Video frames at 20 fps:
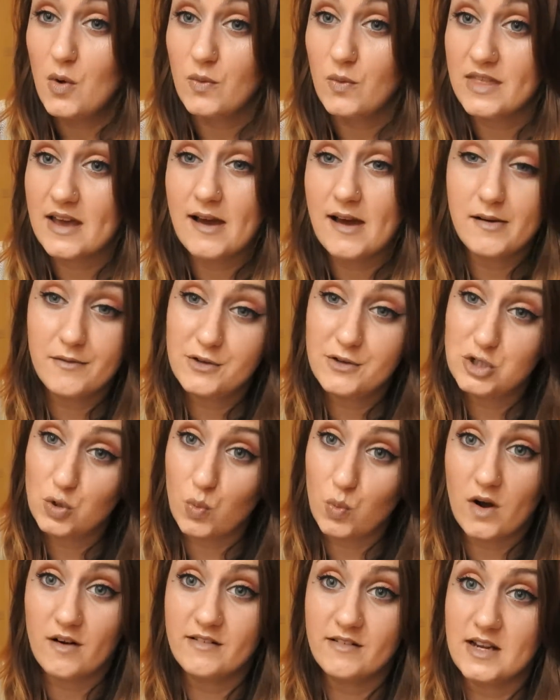without having to
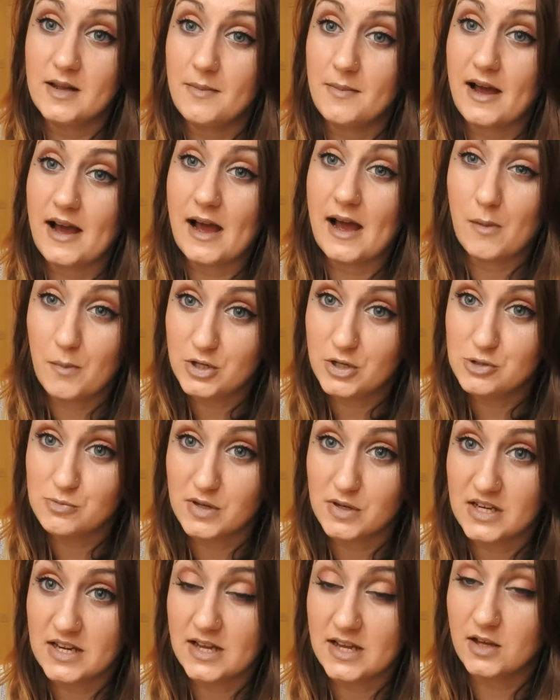worry about how much
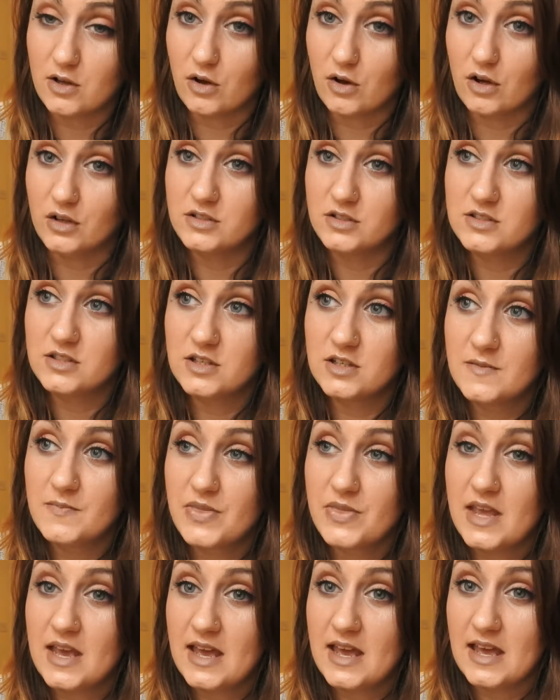money it costs
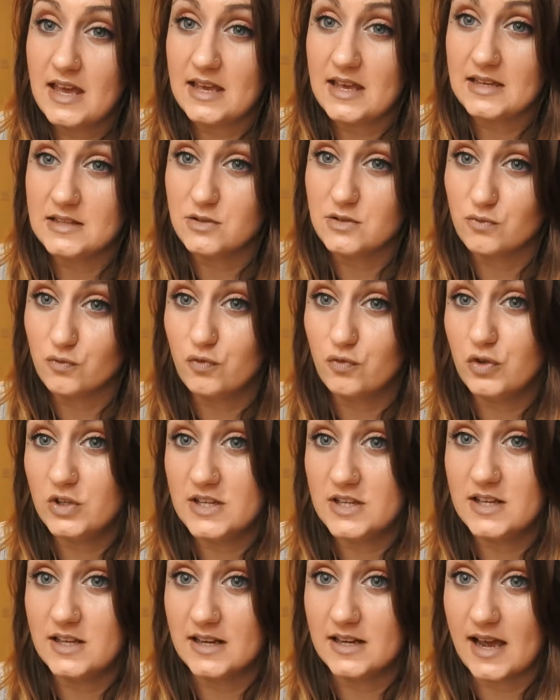is
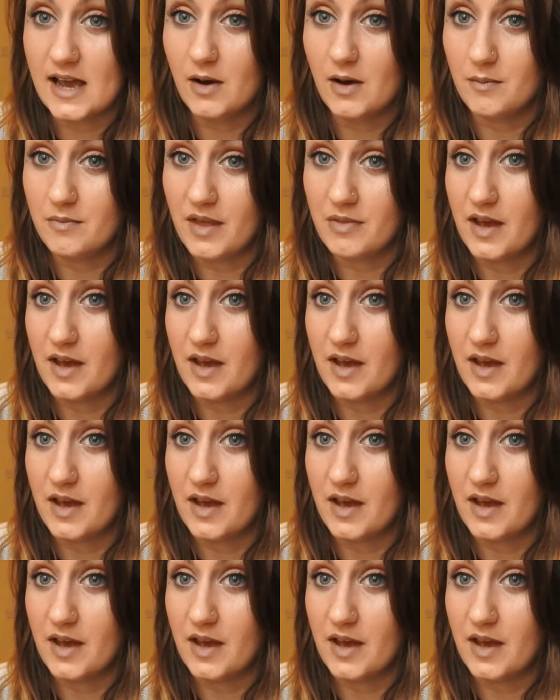really going to help